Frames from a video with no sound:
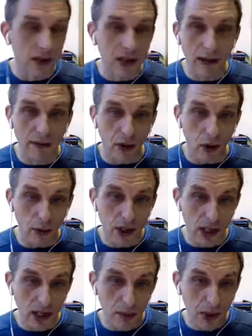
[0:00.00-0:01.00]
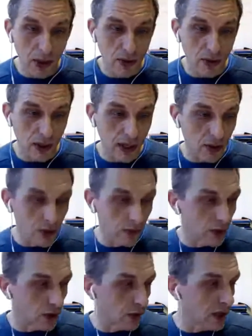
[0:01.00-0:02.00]
involved here because of the nature of the
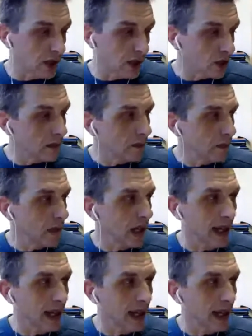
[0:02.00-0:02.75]
jurisdiction.